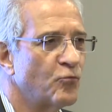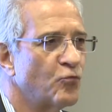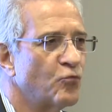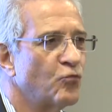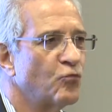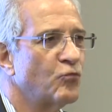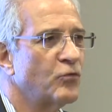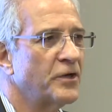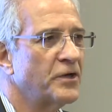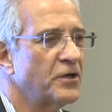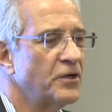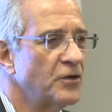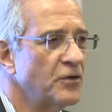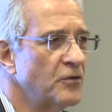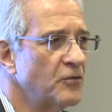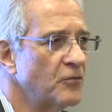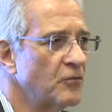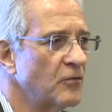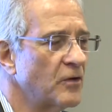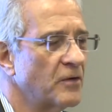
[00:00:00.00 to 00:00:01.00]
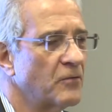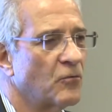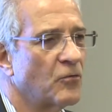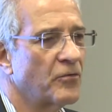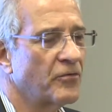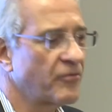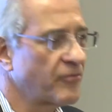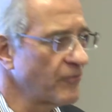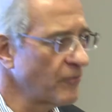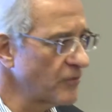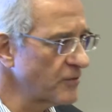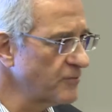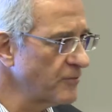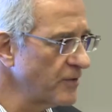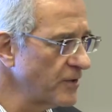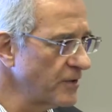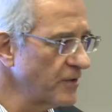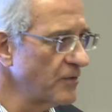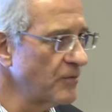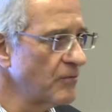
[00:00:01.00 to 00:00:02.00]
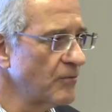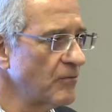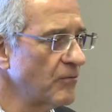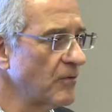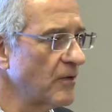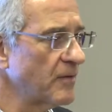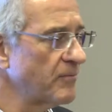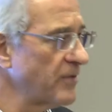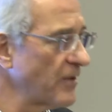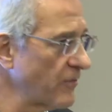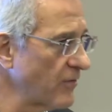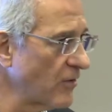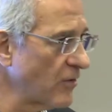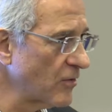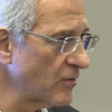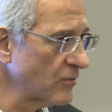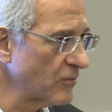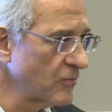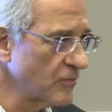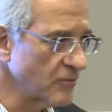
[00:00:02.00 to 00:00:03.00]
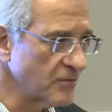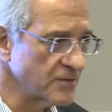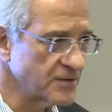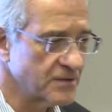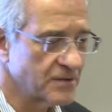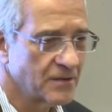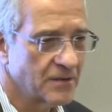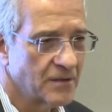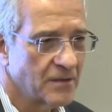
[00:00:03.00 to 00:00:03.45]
we knew or thought we knew about the Holocaust?